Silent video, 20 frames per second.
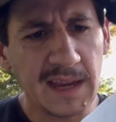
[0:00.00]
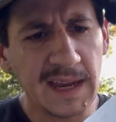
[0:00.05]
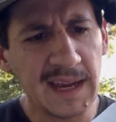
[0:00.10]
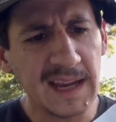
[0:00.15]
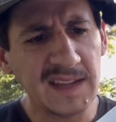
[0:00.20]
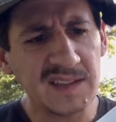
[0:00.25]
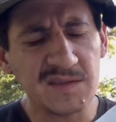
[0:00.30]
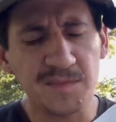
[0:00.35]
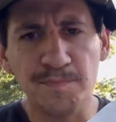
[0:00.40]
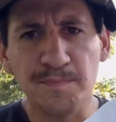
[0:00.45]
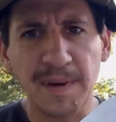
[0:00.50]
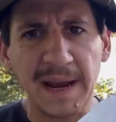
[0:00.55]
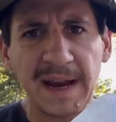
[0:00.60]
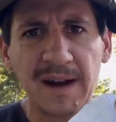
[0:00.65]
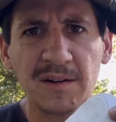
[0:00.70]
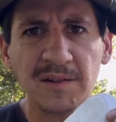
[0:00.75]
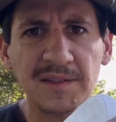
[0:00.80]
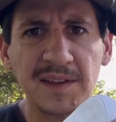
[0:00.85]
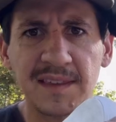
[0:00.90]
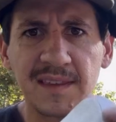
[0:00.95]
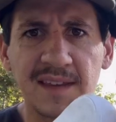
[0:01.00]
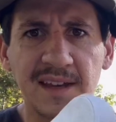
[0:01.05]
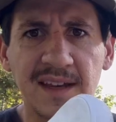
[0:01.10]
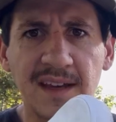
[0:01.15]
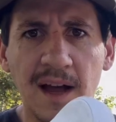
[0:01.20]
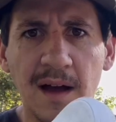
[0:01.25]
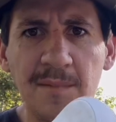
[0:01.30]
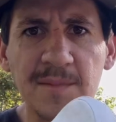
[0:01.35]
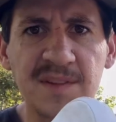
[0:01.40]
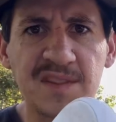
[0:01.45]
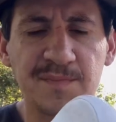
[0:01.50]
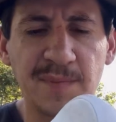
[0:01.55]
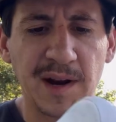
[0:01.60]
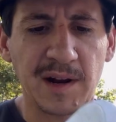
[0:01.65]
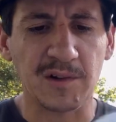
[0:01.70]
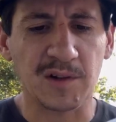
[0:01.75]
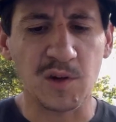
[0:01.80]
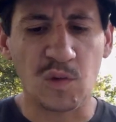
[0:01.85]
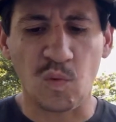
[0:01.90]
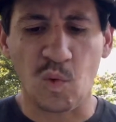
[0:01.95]
the gum is
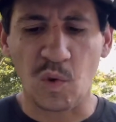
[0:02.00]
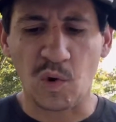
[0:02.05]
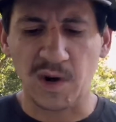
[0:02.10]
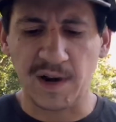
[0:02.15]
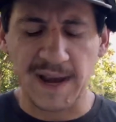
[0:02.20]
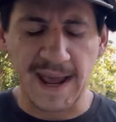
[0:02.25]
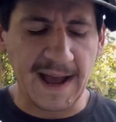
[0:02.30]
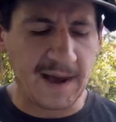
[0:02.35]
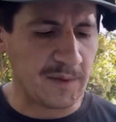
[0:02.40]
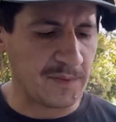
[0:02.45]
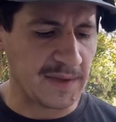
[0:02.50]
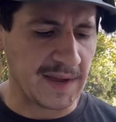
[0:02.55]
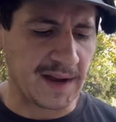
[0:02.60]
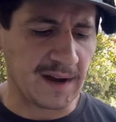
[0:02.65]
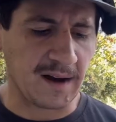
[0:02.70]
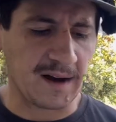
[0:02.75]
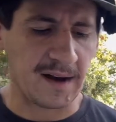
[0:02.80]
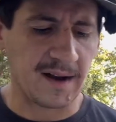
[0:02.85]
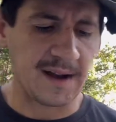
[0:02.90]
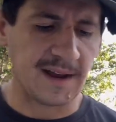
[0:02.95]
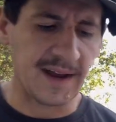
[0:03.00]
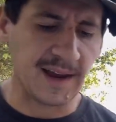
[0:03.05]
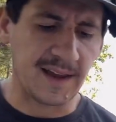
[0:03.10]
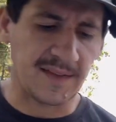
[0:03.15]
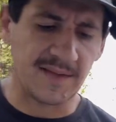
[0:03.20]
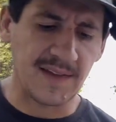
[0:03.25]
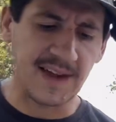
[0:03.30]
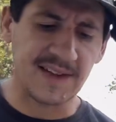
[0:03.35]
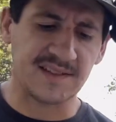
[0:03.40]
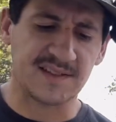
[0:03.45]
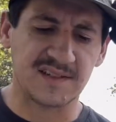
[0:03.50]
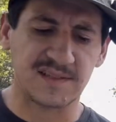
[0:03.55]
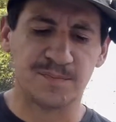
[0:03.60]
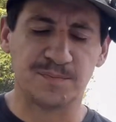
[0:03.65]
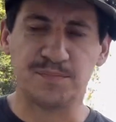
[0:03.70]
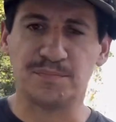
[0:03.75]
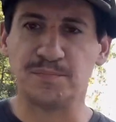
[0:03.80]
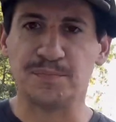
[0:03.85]
barely worn down there, and that's